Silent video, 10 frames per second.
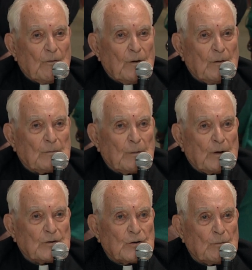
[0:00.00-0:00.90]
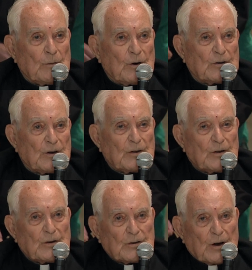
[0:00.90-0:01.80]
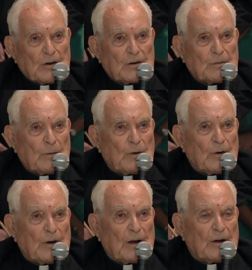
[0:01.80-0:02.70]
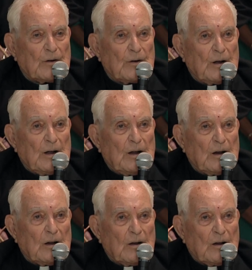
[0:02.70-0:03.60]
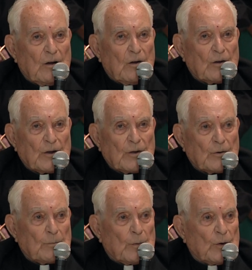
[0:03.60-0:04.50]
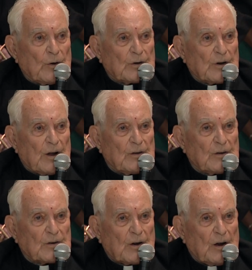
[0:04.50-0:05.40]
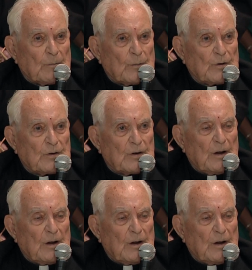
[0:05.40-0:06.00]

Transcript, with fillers: We spent so much on the science building, on all the other buildings on this campus.